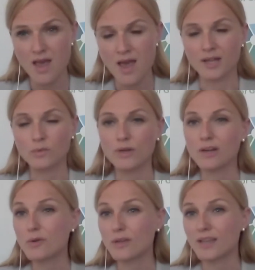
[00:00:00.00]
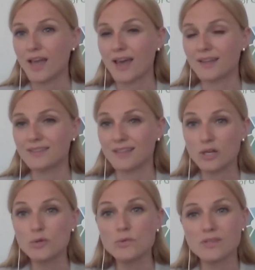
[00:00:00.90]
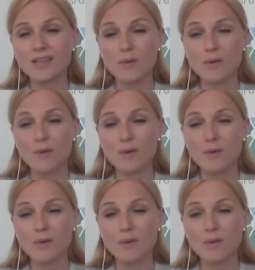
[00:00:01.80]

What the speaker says: And we are looking at losing